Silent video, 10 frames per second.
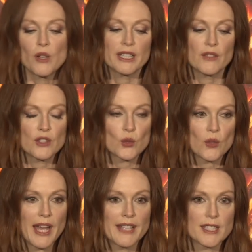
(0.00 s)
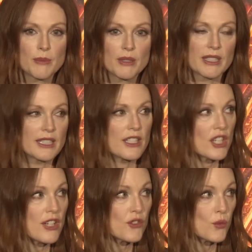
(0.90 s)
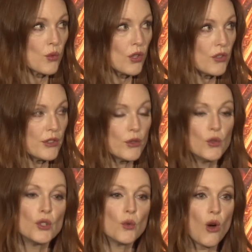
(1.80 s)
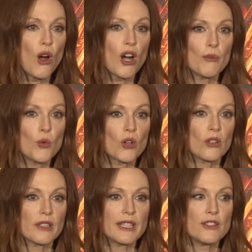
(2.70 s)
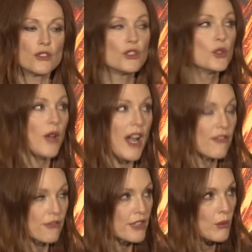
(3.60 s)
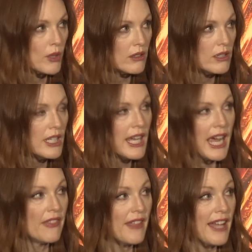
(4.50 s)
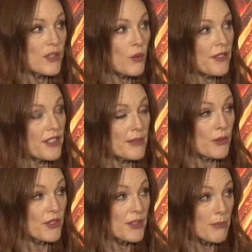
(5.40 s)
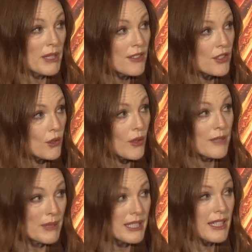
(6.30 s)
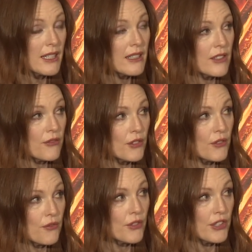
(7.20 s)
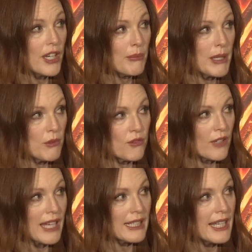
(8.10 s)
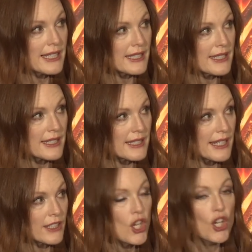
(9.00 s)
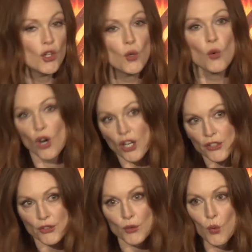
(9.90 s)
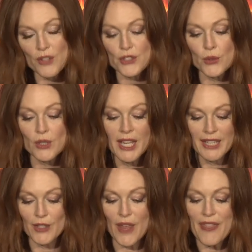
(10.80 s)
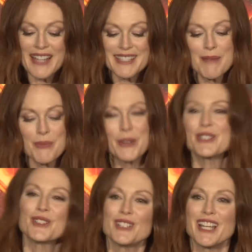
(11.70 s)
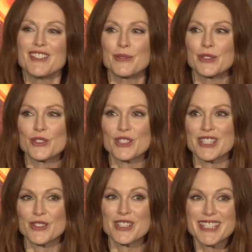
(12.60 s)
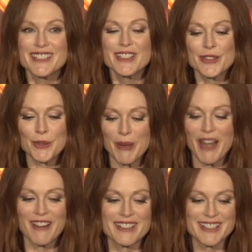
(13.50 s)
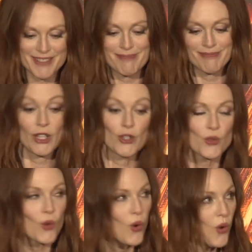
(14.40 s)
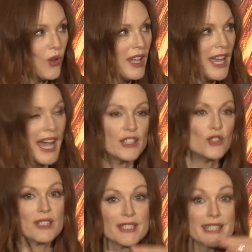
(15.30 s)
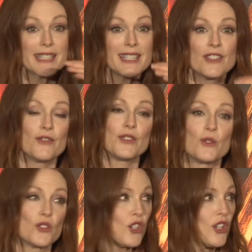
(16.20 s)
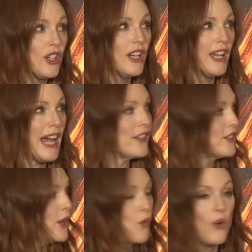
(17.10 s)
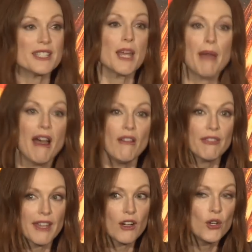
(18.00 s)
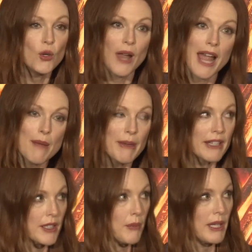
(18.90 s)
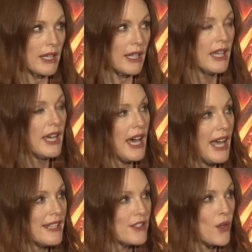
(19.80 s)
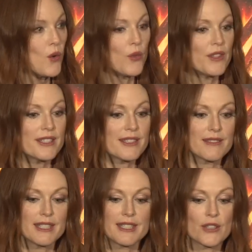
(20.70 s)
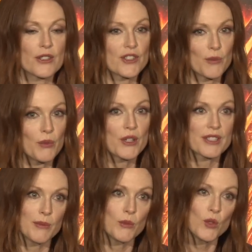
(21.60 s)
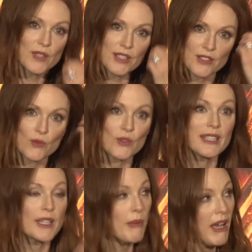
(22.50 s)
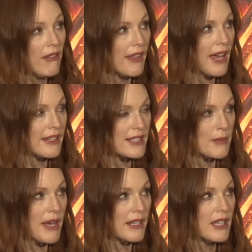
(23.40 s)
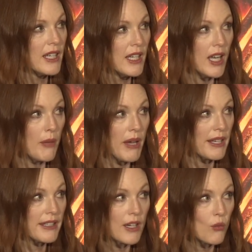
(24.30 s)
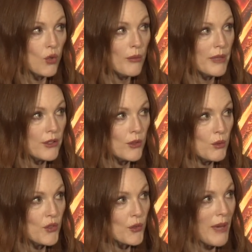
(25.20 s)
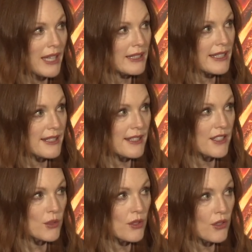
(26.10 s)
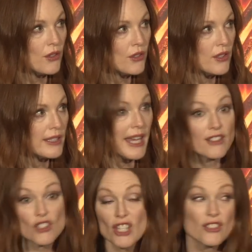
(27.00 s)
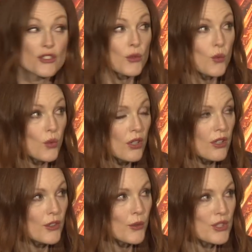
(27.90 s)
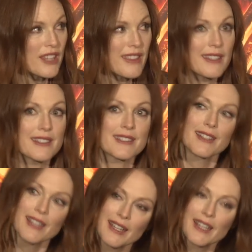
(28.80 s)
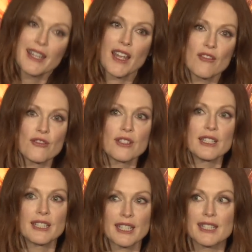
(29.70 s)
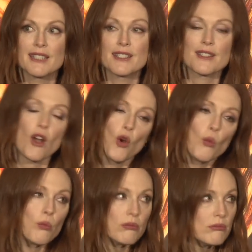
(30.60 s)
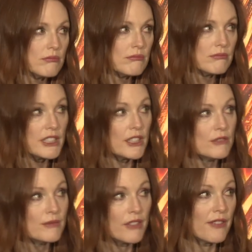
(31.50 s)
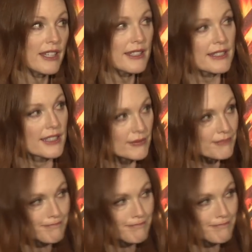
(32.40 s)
one individual has the ability to change the world and who you are morally and do you have free will. And that's what these books speak to, and particularly for young people, for adolescents. It's like, who are you? Once you, you know, and that's that point in your life when you're still under your parents' control and you can see the future and you're like, once I'm out there, who am I going to be? And so this series of books and movies is really about that. It's about a young woman who moves from adolescence into adulthood and changes the world, which I think is every kid's hope, you know, and fantasy.